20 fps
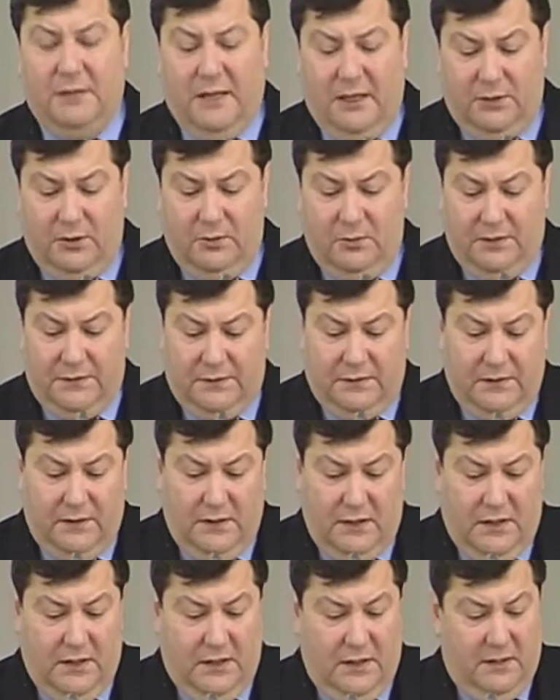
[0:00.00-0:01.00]

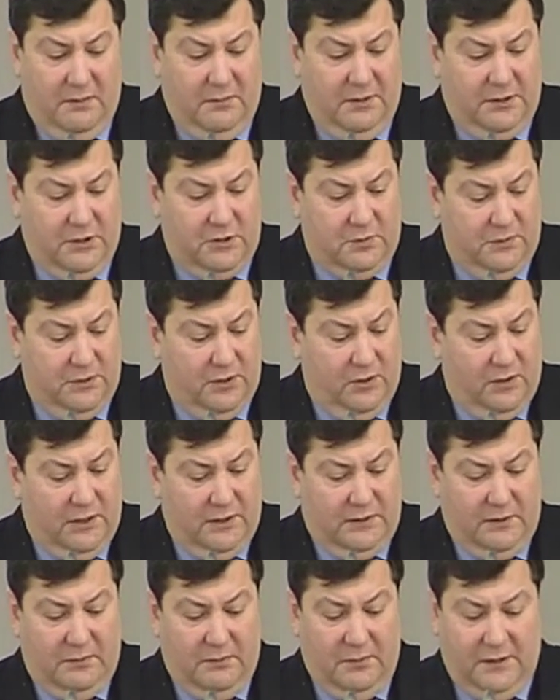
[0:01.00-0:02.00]
allow new
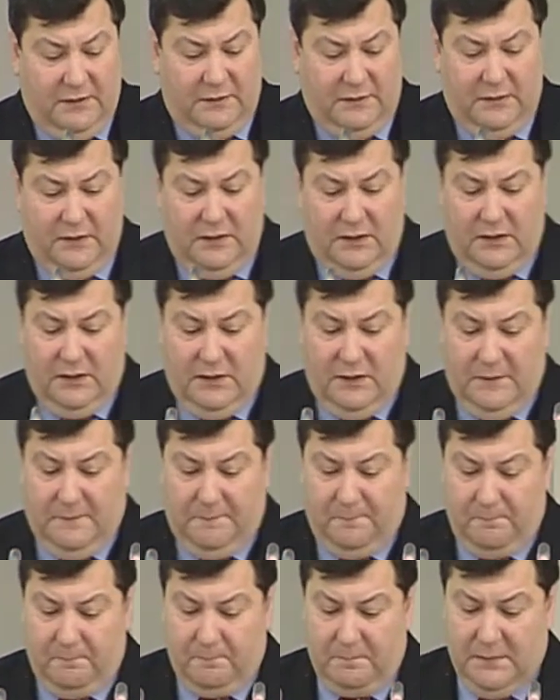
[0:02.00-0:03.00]
totalitarian regimes to
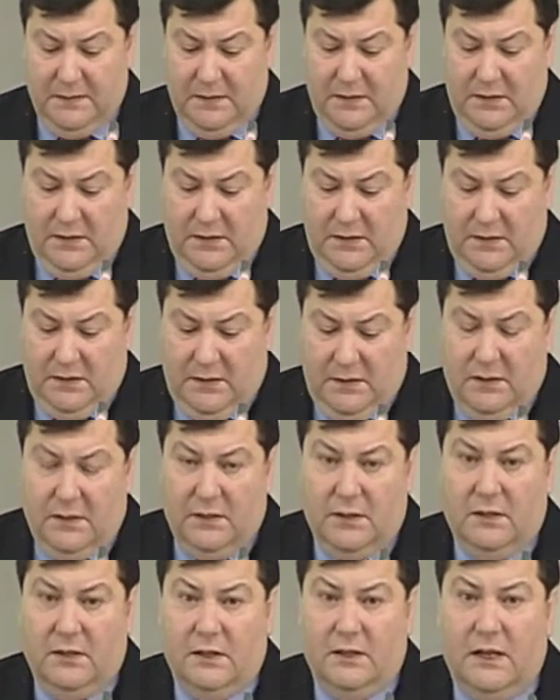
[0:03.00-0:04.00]
emerge. I'm
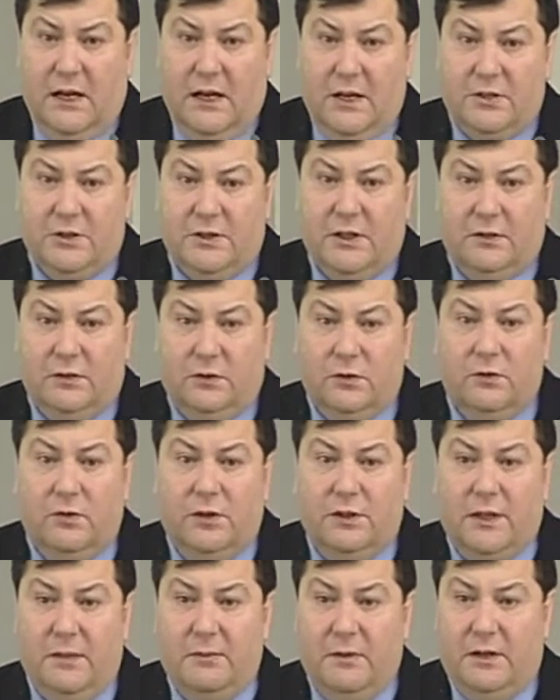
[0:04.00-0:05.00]
sorry I have
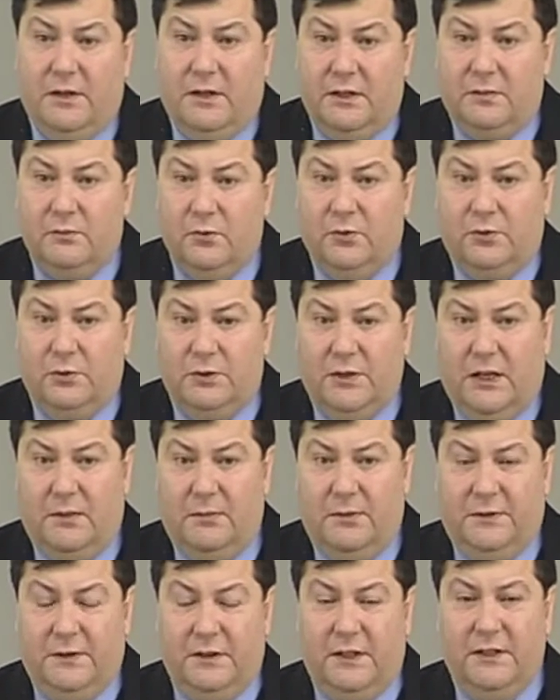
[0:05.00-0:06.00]
changed the
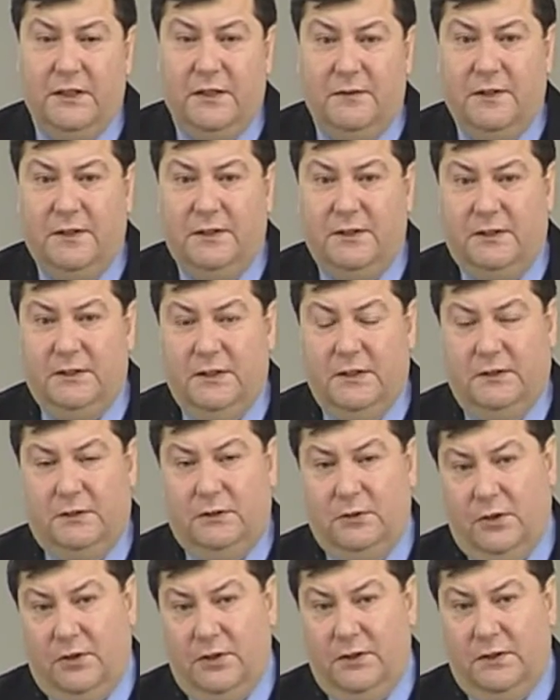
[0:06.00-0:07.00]
course of
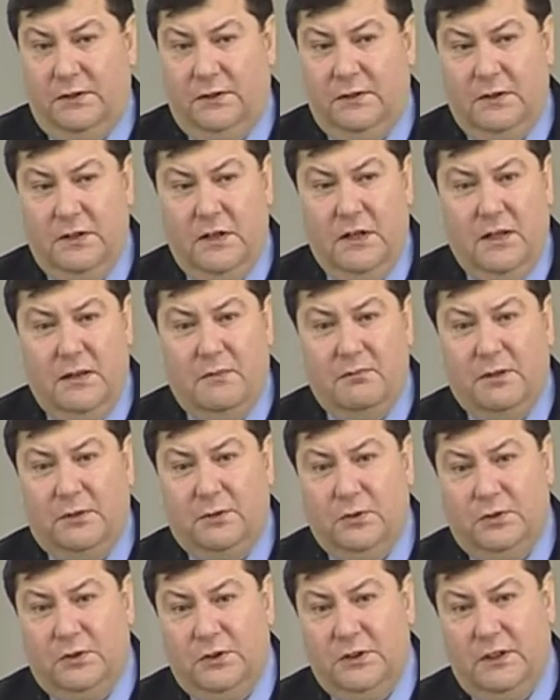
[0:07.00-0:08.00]
our
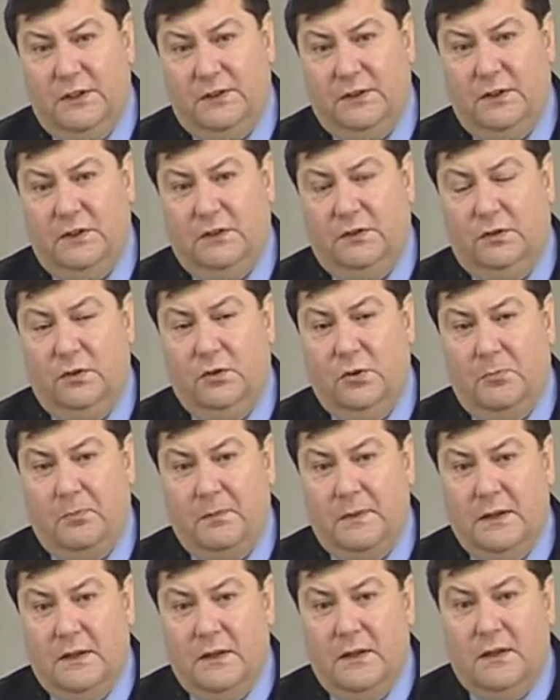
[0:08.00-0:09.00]
session, but as
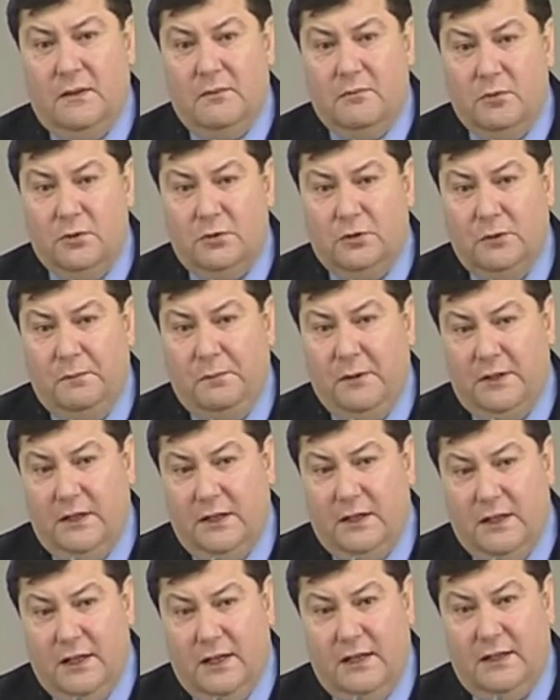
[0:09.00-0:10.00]
far as I see
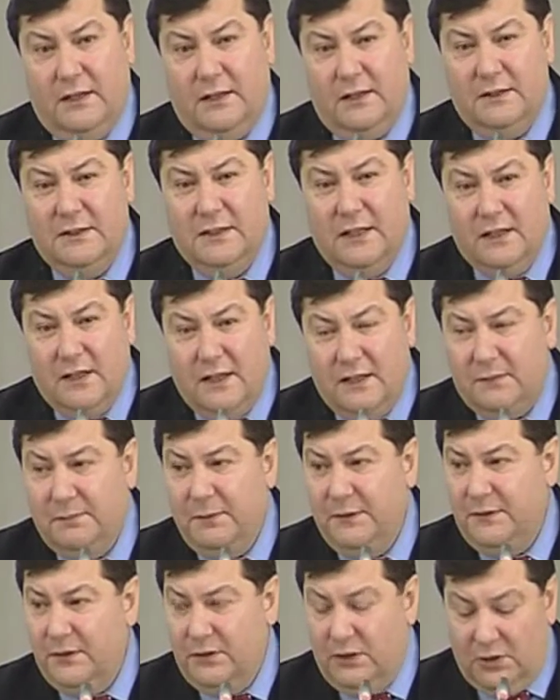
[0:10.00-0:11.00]
it,
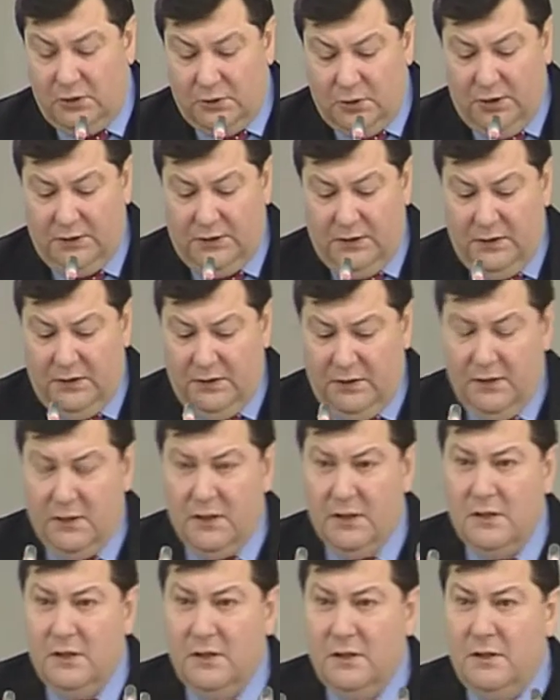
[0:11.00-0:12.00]
we also
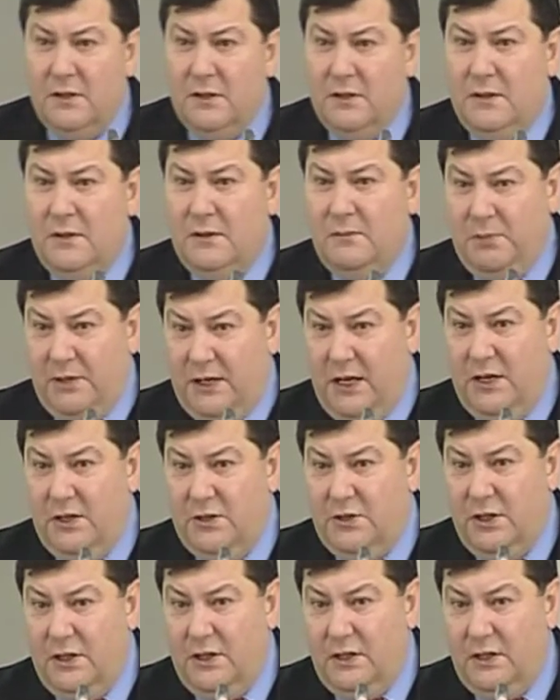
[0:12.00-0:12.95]
have the duty